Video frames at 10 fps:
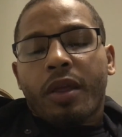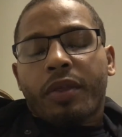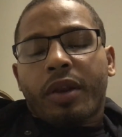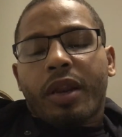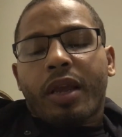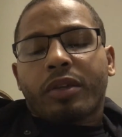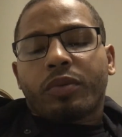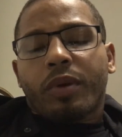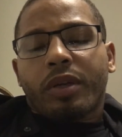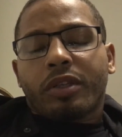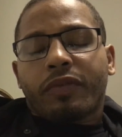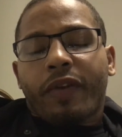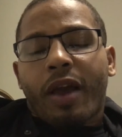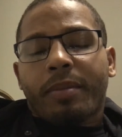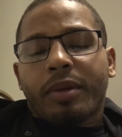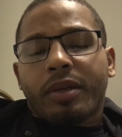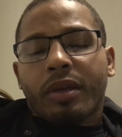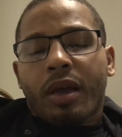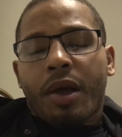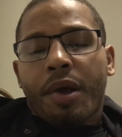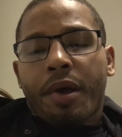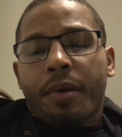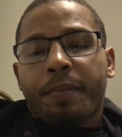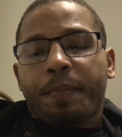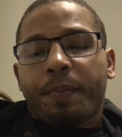The next one is family. I